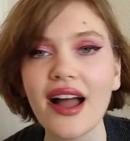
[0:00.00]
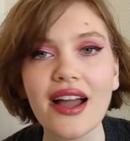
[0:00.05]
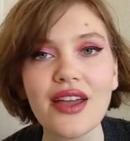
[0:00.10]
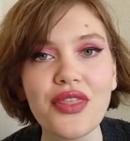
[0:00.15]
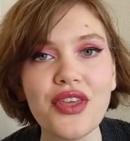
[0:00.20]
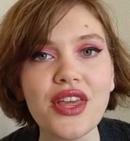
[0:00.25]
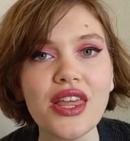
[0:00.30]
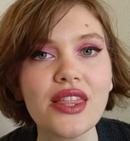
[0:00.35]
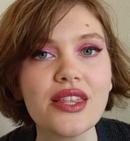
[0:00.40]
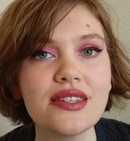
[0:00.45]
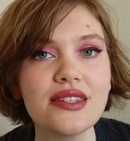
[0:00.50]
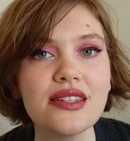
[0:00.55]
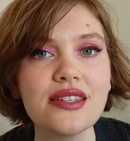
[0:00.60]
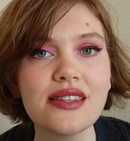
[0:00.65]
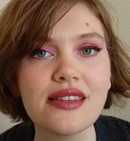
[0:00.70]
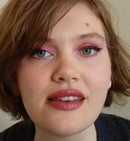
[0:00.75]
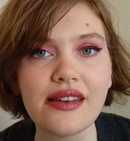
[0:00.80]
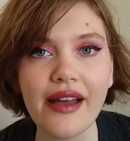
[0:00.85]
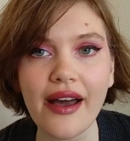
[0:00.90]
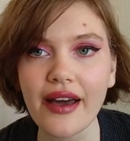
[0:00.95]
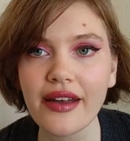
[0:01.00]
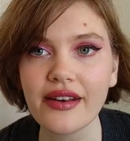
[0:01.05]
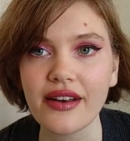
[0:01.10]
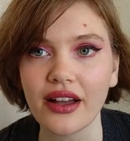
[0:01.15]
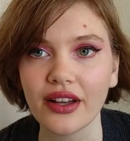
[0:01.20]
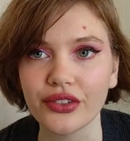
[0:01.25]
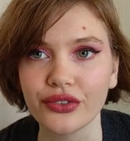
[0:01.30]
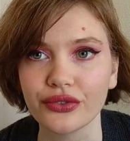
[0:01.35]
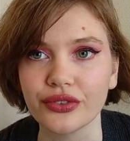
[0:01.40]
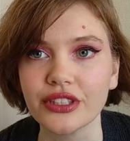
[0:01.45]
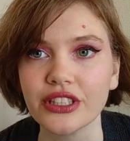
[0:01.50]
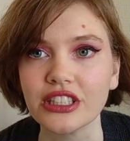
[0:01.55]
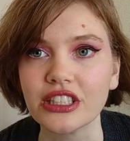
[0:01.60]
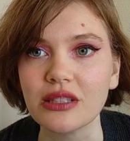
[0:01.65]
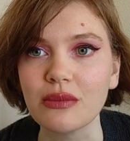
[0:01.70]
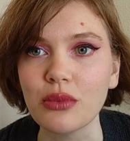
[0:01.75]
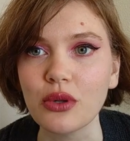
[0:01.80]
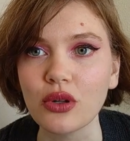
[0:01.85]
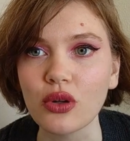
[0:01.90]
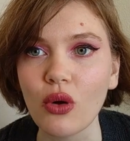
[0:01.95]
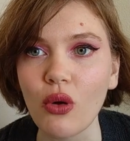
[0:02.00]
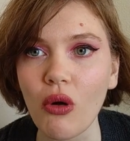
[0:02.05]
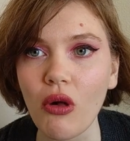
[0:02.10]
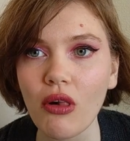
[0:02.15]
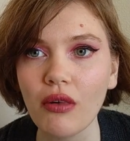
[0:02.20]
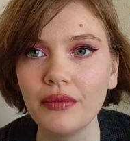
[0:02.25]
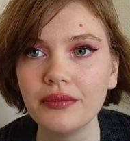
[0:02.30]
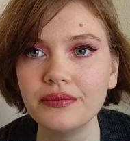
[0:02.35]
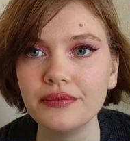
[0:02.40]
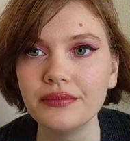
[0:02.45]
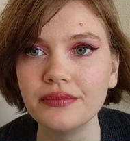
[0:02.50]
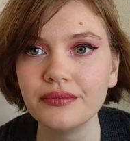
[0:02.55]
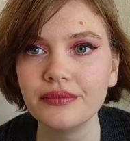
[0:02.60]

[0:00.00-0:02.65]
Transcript: I think this is not an unreasonable goal.